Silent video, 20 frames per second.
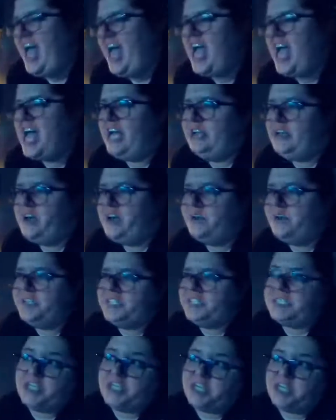oh, no
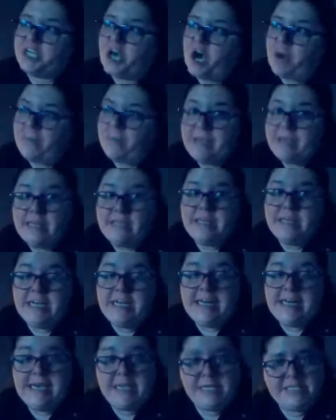one's gonna call me, and then
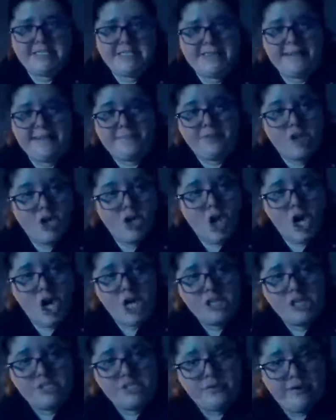I get several
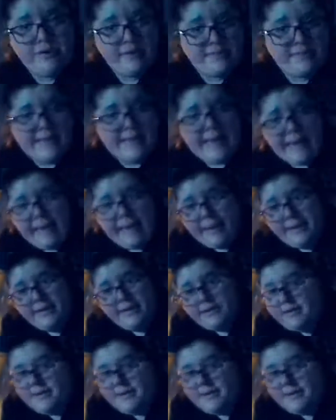calls throughout the day.